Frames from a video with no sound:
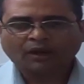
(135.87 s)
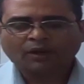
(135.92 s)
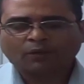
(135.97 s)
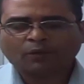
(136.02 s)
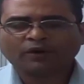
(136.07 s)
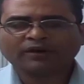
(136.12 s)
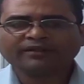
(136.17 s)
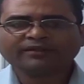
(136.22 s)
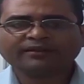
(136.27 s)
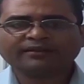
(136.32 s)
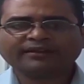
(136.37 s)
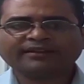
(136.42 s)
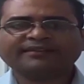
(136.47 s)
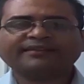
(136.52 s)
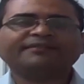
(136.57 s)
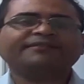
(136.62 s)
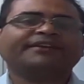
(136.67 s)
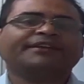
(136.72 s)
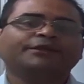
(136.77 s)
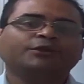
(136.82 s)
What is the
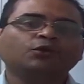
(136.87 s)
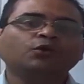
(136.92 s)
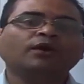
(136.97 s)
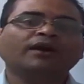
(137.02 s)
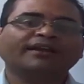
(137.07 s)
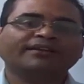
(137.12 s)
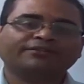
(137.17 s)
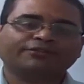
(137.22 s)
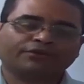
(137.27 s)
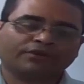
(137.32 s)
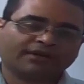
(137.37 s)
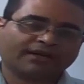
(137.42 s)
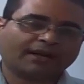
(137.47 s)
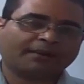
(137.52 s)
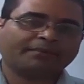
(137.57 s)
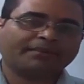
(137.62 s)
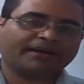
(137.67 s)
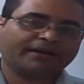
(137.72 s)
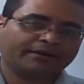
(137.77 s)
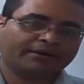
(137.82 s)
reason why you guys should
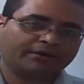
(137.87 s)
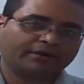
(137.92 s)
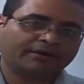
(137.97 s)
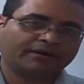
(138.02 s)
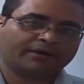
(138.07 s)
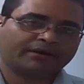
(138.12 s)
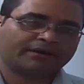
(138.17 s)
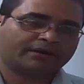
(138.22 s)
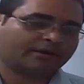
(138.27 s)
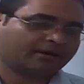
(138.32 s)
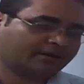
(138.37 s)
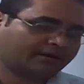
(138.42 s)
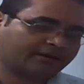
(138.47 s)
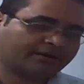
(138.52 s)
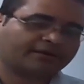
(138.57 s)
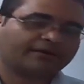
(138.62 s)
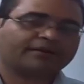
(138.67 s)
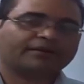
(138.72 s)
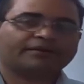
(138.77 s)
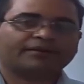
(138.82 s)
come and
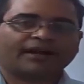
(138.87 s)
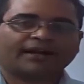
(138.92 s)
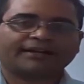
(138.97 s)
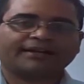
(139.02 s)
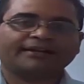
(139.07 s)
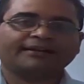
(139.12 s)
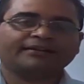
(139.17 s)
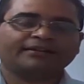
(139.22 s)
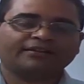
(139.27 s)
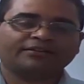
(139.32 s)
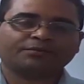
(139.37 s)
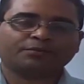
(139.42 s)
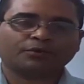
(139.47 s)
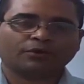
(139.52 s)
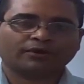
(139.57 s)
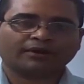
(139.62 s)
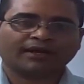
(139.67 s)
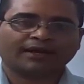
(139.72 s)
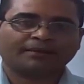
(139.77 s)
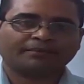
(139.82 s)
attend this
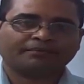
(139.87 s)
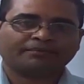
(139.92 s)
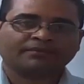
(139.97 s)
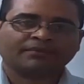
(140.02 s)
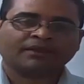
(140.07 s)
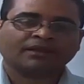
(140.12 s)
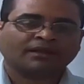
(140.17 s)
program?